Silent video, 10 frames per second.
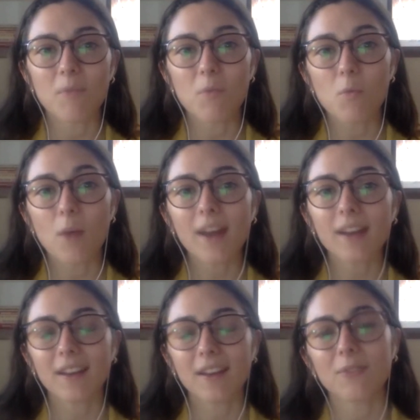
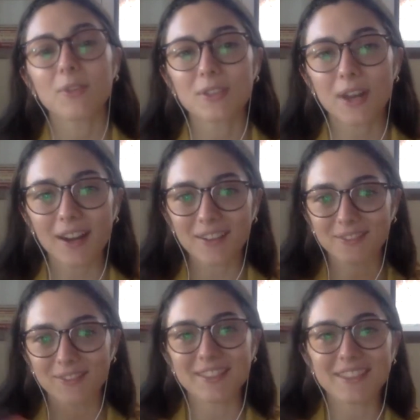we'll start
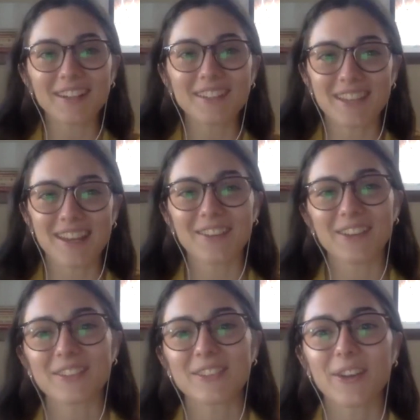
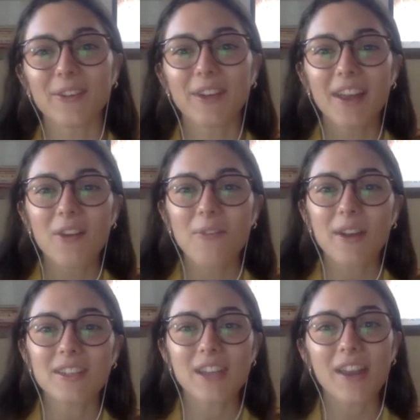general. So
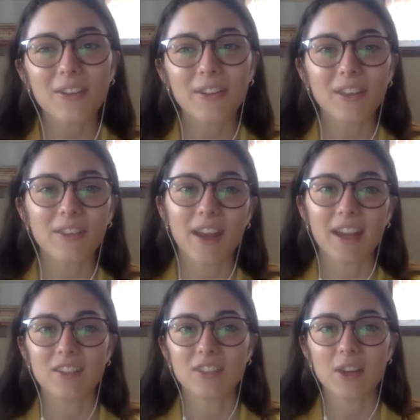what general
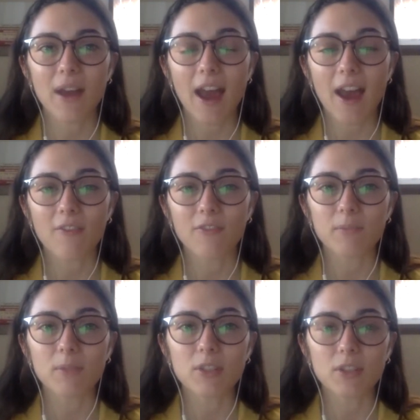advice do you have
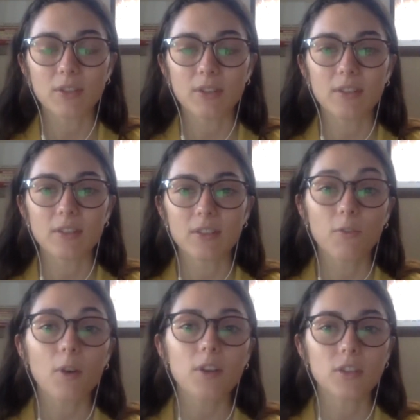for students
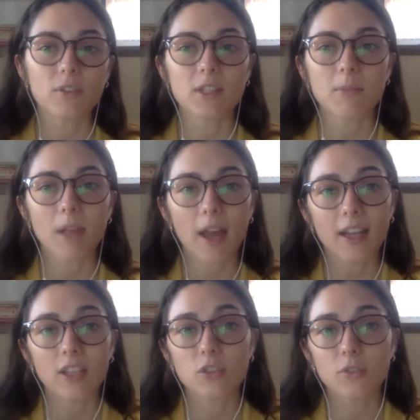
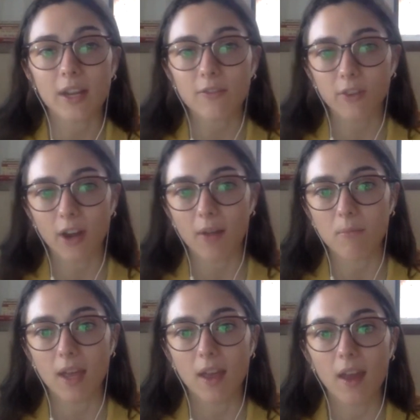applying straight from
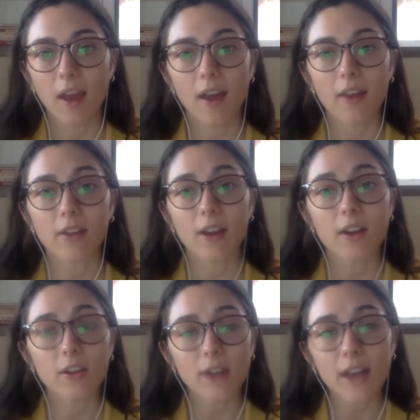their
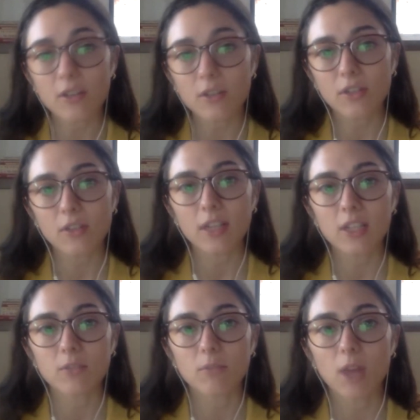undergraduate
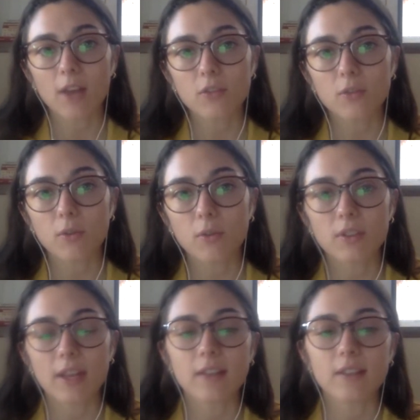degrees from law schools?
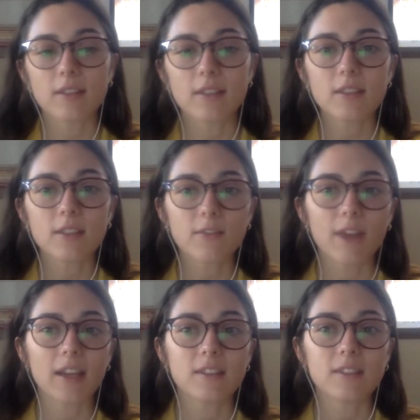And does this
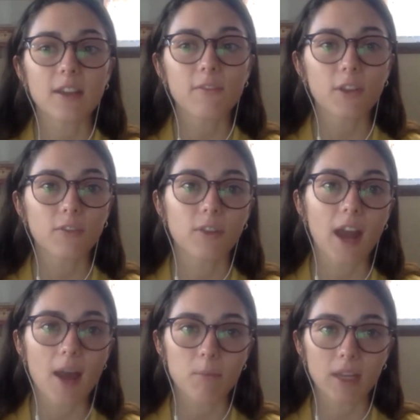advice differ for
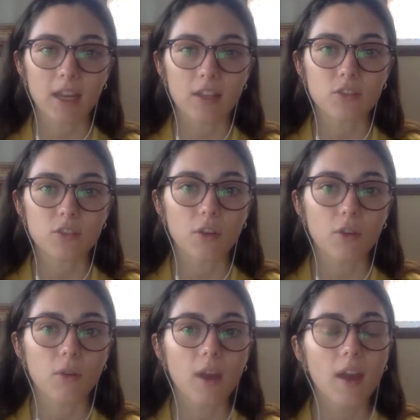applicants
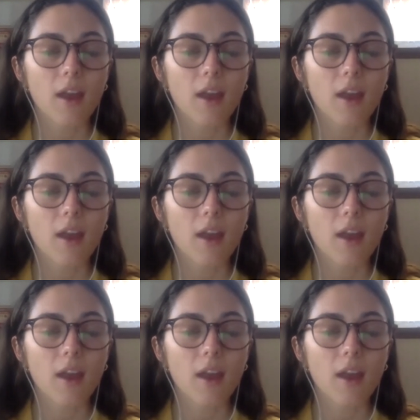who